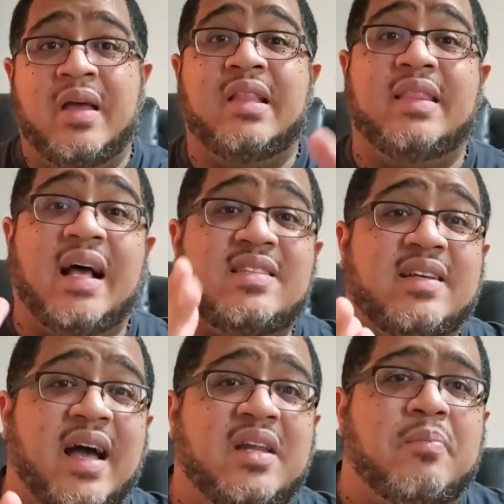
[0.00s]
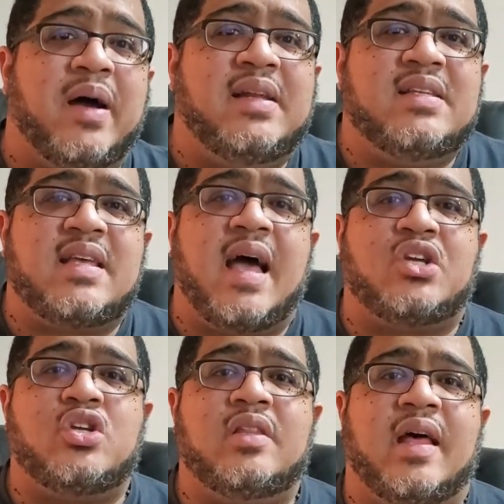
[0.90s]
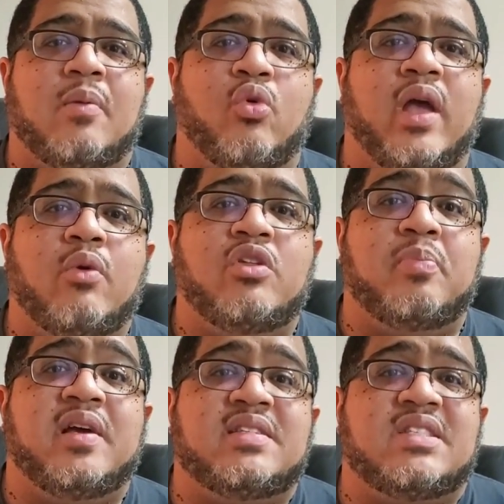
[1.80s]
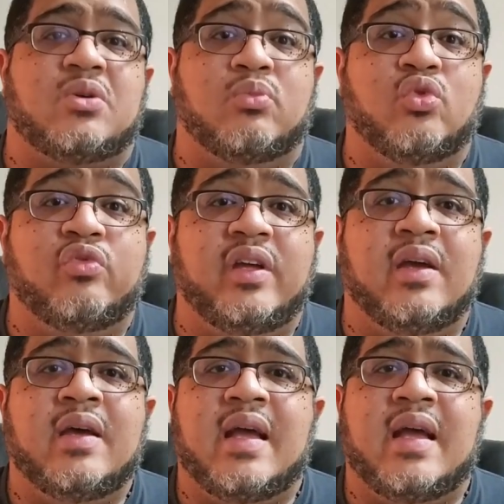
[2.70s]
That's the kind of mindless action that I'm okay with because it's a movie.